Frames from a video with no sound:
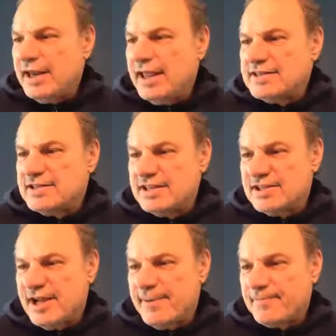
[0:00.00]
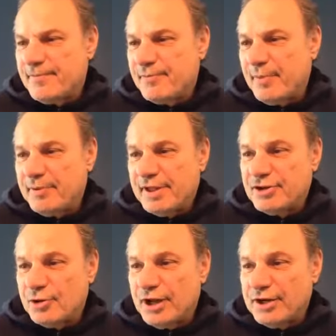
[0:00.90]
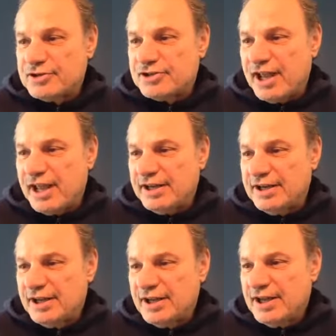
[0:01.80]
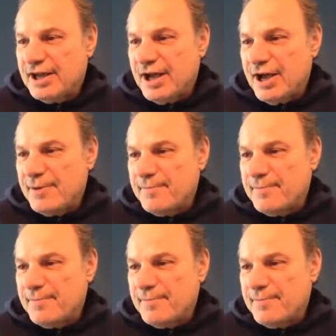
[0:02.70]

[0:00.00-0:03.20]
is this, for people that don't understand it, um,